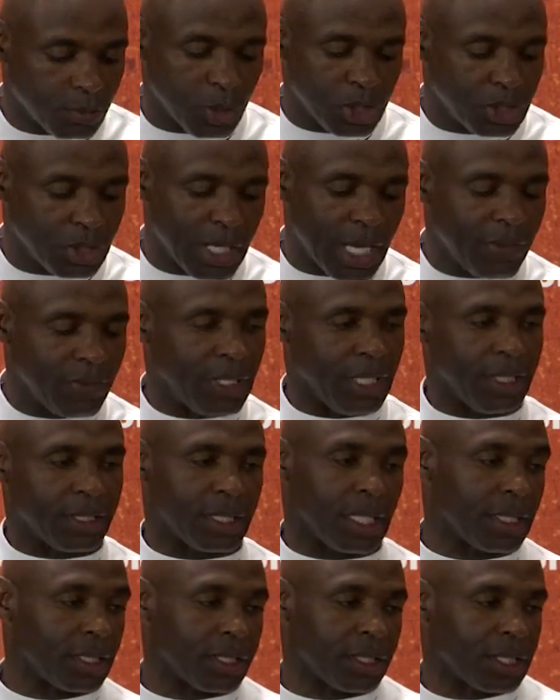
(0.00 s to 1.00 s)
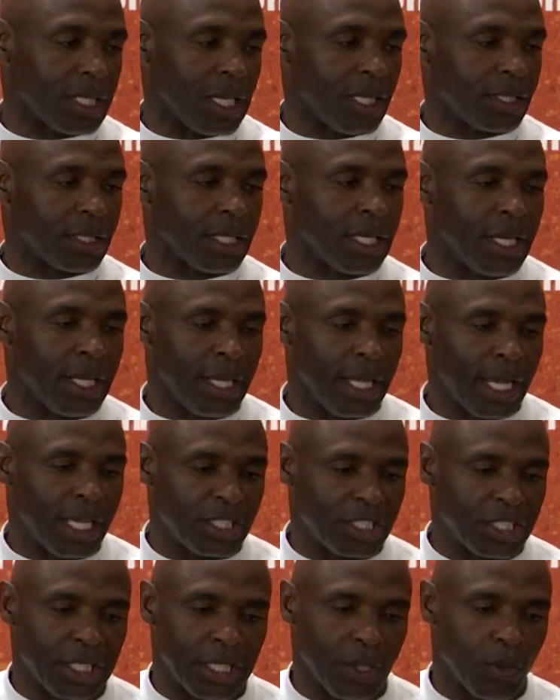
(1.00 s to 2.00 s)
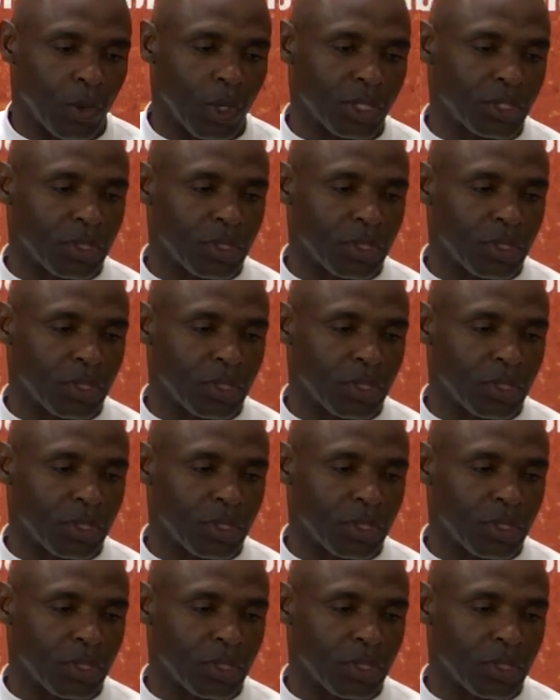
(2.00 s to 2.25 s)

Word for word: But you have days like this as, as anywhere.